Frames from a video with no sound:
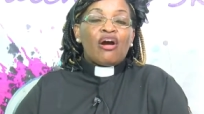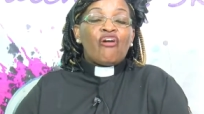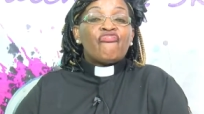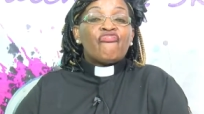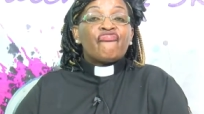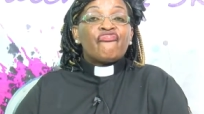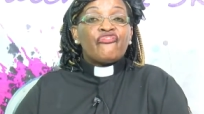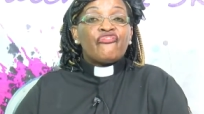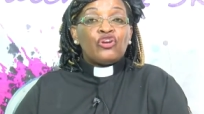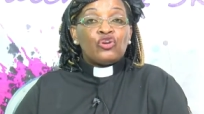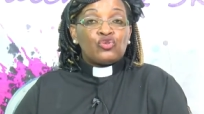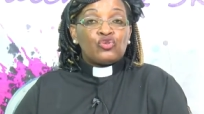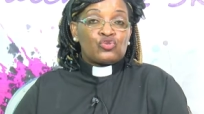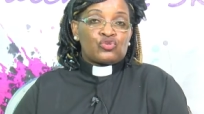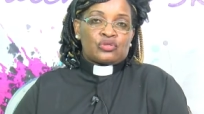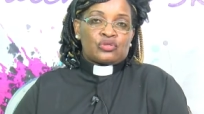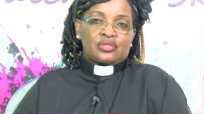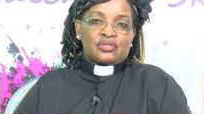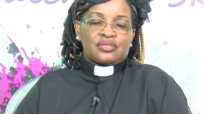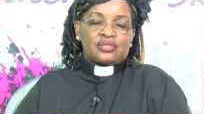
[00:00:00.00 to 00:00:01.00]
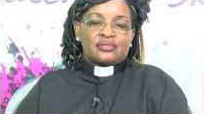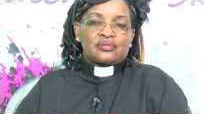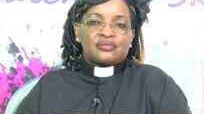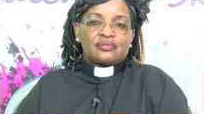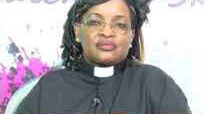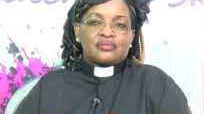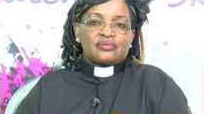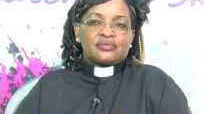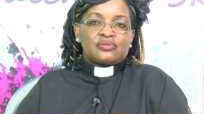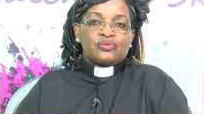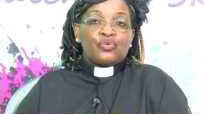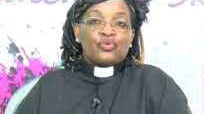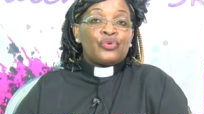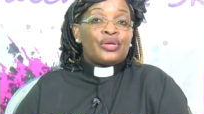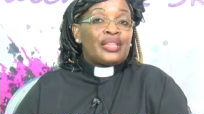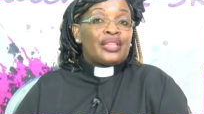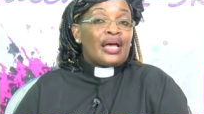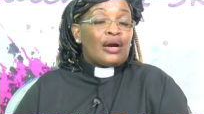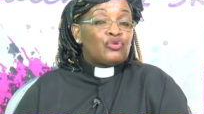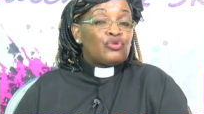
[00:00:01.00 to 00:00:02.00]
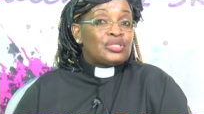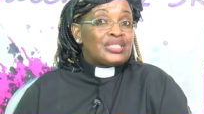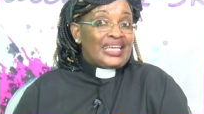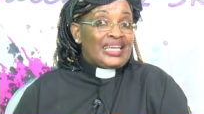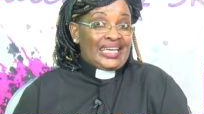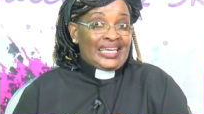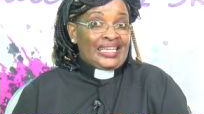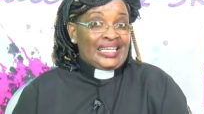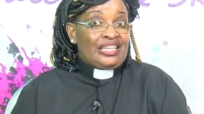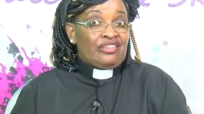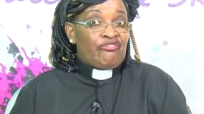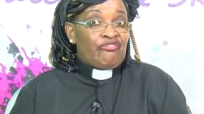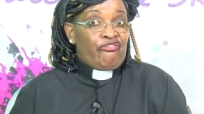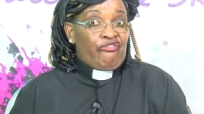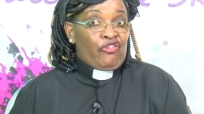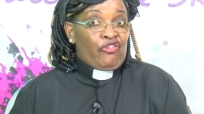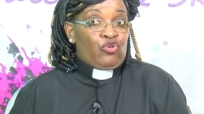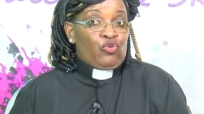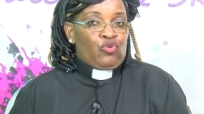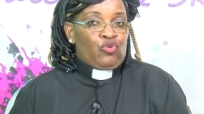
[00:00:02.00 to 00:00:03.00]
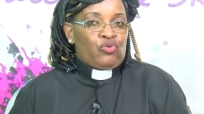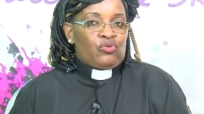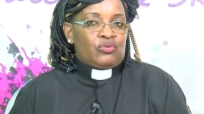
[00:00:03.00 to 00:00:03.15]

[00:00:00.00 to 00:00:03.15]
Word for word: flows without any flow.